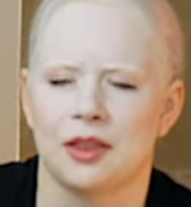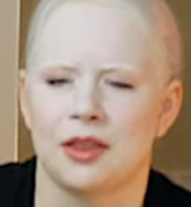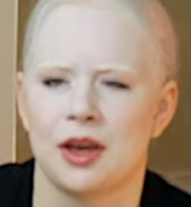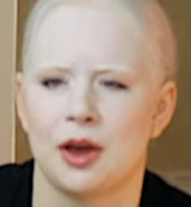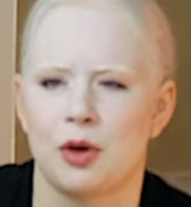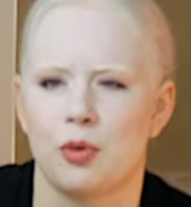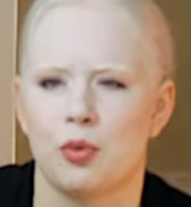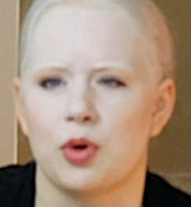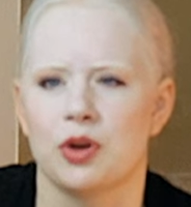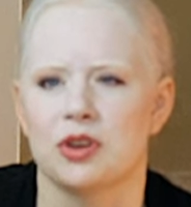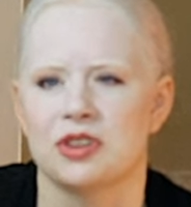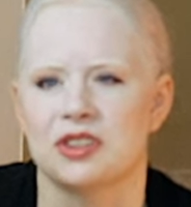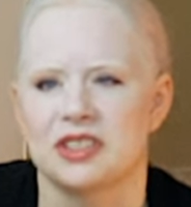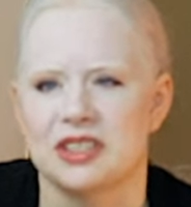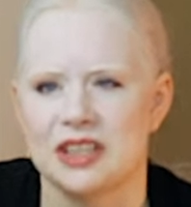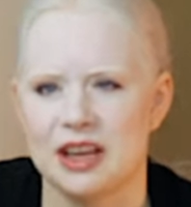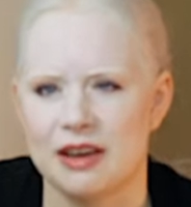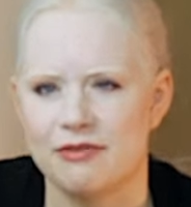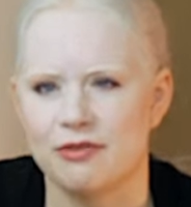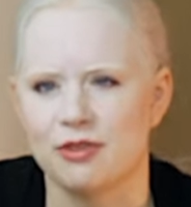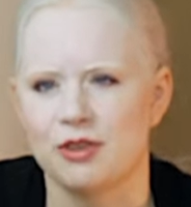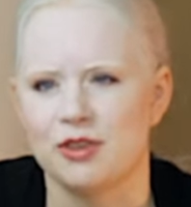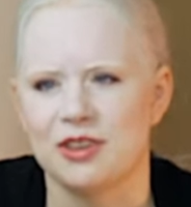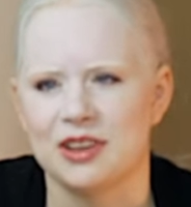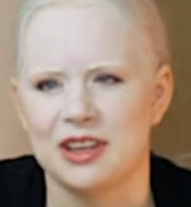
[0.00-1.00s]
There were
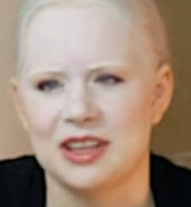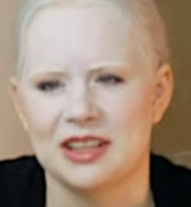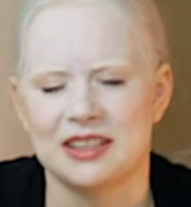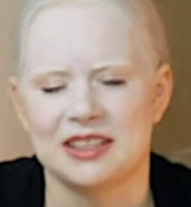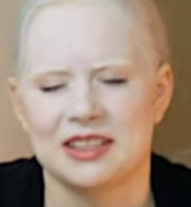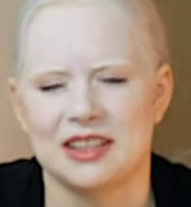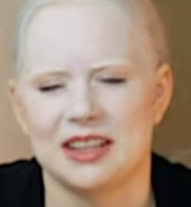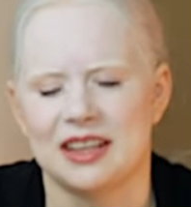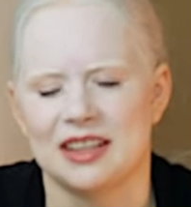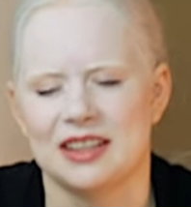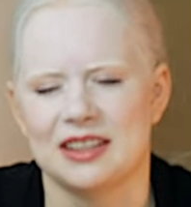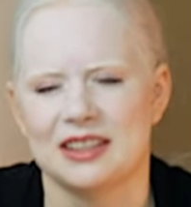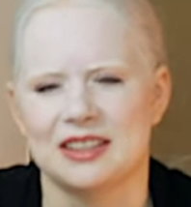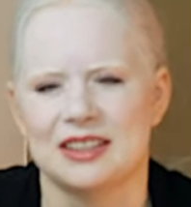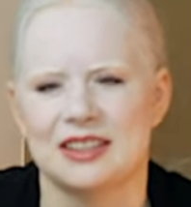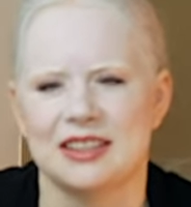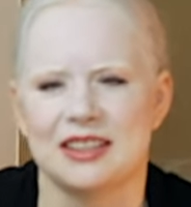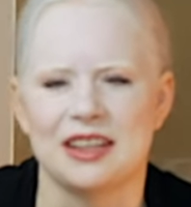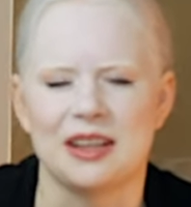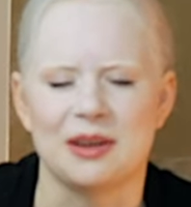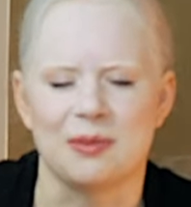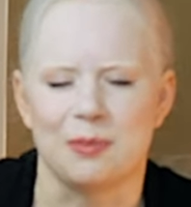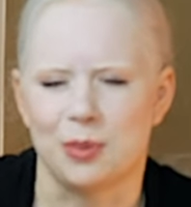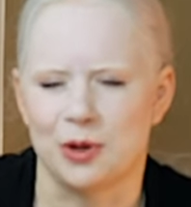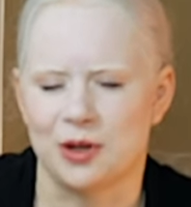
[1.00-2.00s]
several incidents
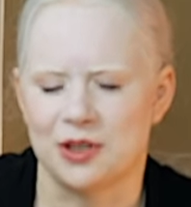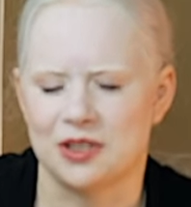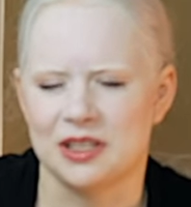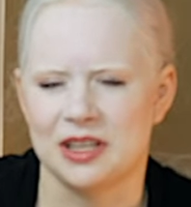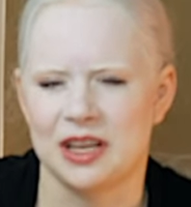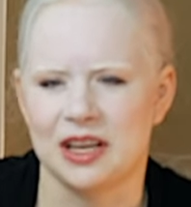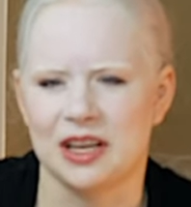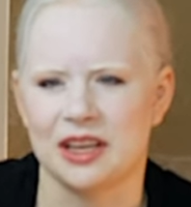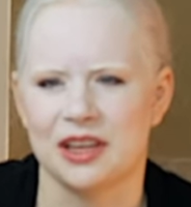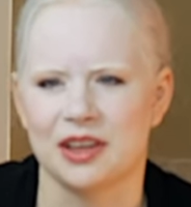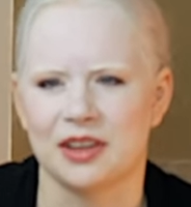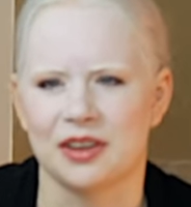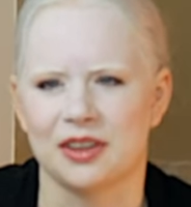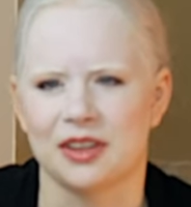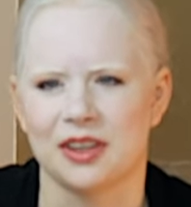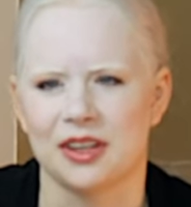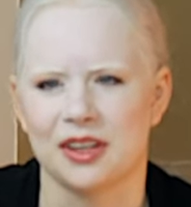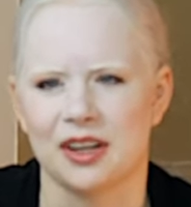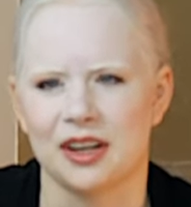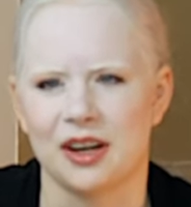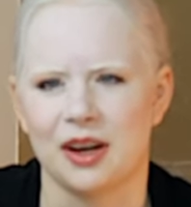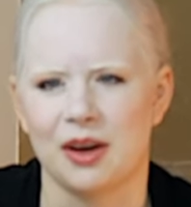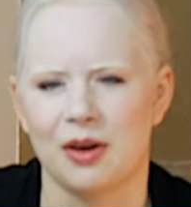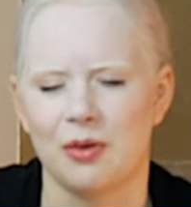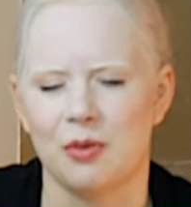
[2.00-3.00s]
in
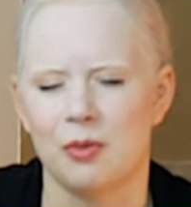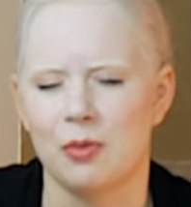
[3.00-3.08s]
particular,